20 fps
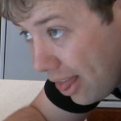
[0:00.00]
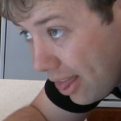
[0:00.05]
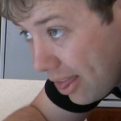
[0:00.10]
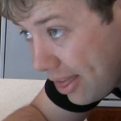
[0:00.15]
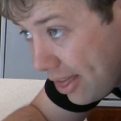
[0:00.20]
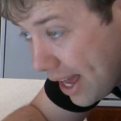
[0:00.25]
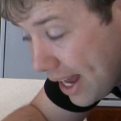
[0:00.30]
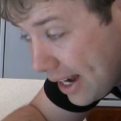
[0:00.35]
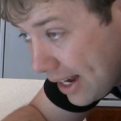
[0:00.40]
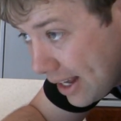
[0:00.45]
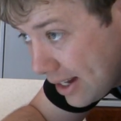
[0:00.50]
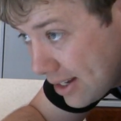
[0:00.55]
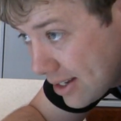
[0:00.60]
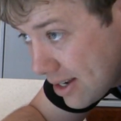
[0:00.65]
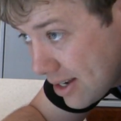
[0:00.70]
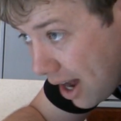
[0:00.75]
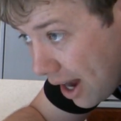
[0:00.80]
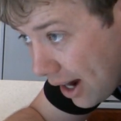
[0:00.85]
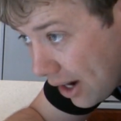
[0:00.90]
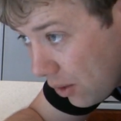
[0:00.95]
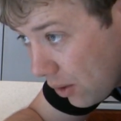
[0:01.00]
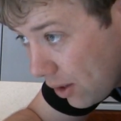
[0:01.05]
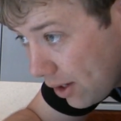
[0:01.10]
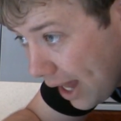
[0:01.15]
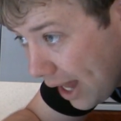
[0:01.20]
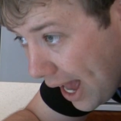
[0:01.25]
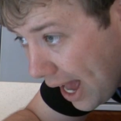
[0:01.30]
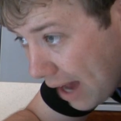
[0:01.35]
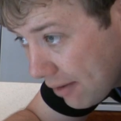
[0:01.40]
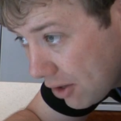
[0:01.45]
then it's not going to
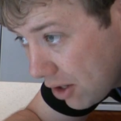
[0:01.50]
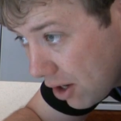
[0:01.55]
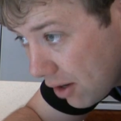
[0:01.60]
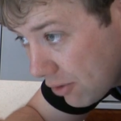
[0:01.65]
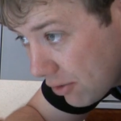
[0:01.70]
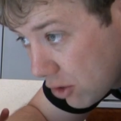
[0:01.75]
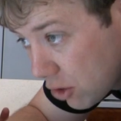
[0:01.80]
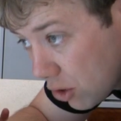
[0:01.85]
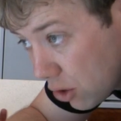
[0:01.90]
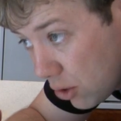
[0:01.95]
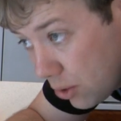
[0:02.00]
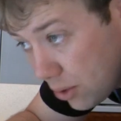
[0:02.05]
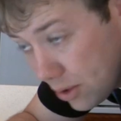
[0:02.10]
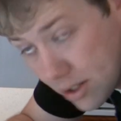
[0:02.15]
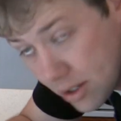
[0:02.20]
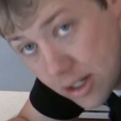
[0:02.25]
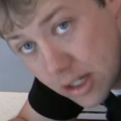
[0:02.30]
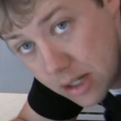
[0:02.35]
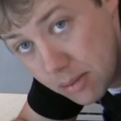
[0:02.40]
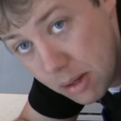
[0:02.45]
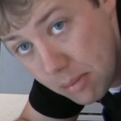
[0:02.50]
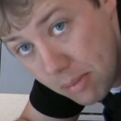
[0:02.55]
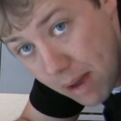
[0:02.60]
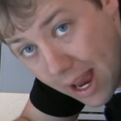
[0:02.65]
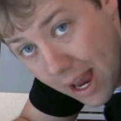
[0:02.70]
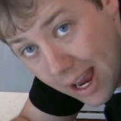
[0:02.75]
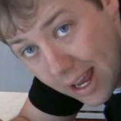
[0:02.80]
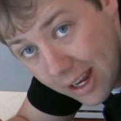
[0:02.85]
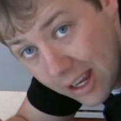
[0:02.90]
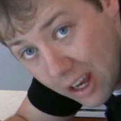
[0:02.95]
have enough glutens to be
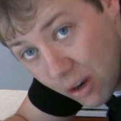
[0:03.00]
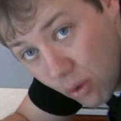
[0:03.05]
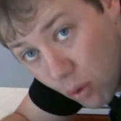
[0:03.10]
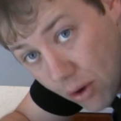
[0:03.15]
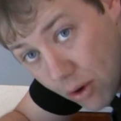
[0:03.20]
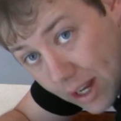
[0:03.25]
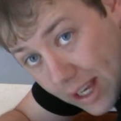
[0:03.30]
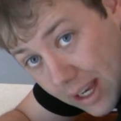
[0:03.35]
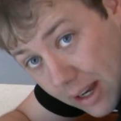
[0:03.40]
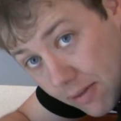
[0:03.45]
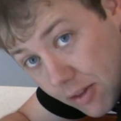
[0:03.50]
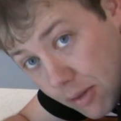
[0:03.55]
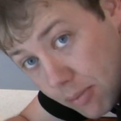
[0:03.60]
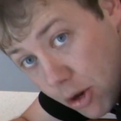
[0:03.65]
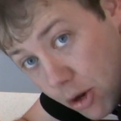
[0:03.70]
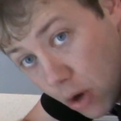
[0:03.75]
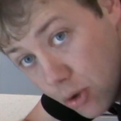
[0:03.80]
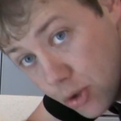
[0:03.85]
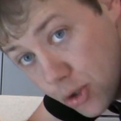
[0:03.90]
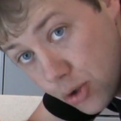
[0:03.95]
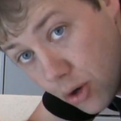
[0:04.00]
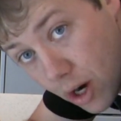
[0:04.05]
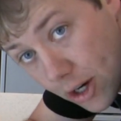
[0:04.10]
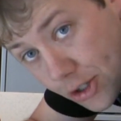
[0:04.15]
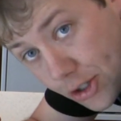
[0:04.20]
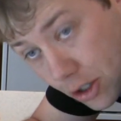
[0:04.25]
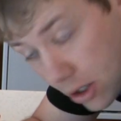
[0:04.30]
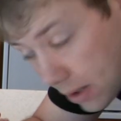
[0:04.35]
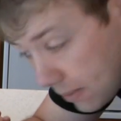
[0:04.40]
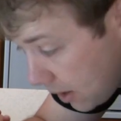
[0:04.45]
made in order to give the dough
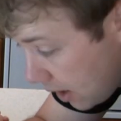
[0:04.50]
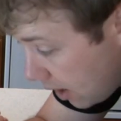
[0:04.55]
structure.